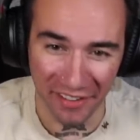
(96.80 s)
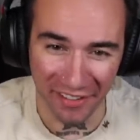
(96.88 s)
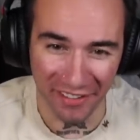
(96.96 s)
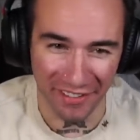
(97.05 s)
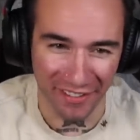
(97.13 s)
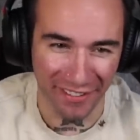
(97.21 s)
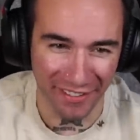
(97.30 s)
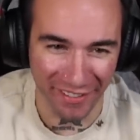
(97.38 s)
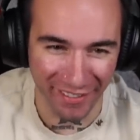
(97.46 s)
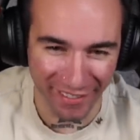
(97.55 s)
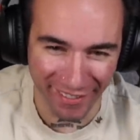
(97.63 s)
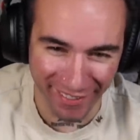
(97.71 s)

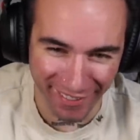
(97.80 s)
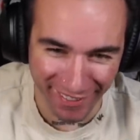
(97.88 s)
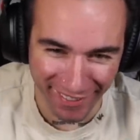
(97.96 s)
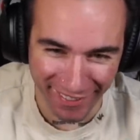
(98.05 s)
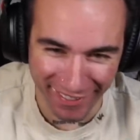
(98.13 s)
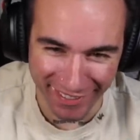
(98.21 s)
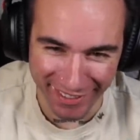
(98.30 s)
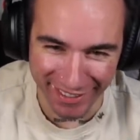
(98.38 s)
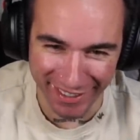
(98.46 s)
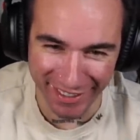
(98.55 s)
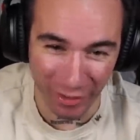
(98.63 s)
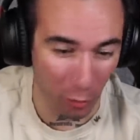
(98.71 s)
oh, look
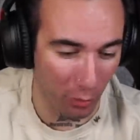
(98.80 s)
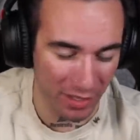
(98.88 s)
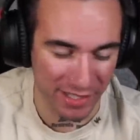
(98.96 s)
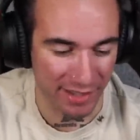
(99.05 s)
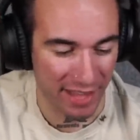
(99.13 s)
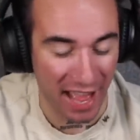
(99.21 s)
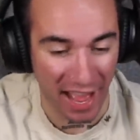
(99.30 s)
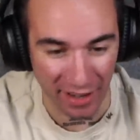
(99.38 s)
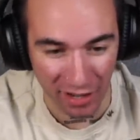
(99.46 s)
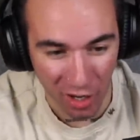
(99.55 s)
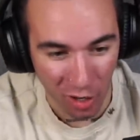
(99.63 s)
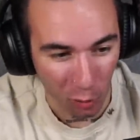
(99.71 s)
at the, what's that?
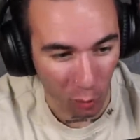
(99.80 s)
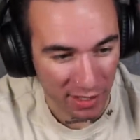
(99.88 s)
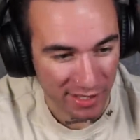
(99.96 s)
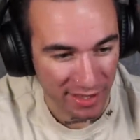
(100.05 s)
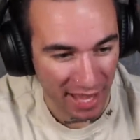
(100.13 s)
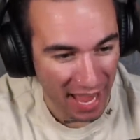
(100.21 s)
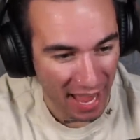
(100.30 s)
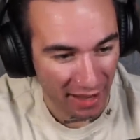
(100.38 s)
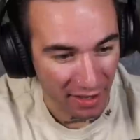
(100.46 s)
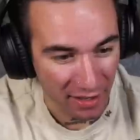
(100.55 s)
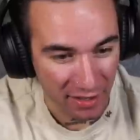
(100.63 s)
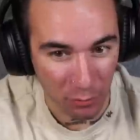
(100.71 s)
What's that?
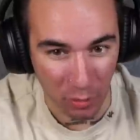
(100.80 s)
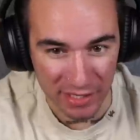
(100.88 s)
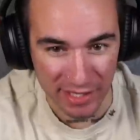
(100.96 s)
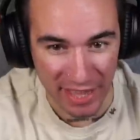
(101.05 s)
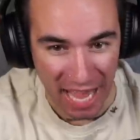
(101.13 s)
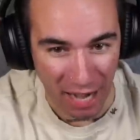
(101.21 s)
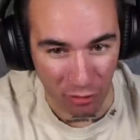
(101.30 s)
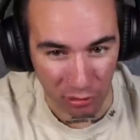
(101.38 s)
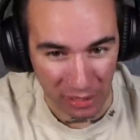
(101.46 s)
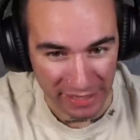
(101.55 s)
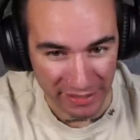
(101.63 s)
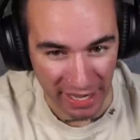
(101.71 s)
What's that
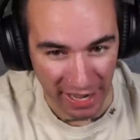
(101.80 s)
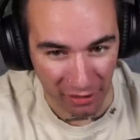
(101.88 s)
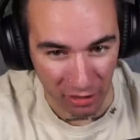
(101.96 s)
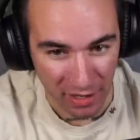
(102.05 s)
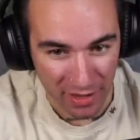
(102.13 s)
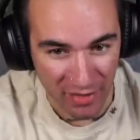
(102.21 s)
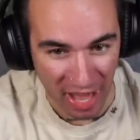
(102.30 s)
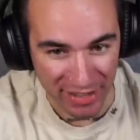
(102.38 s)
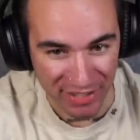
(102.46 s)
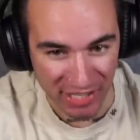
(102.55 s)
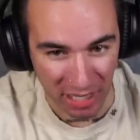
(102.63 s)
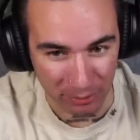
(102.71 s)
right there?
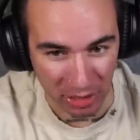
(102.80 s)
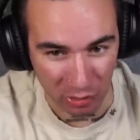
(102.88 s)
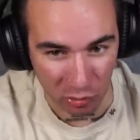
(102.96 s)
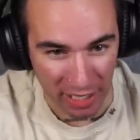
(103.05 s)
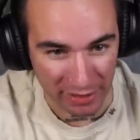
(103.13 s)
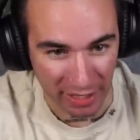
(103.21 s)
That's something right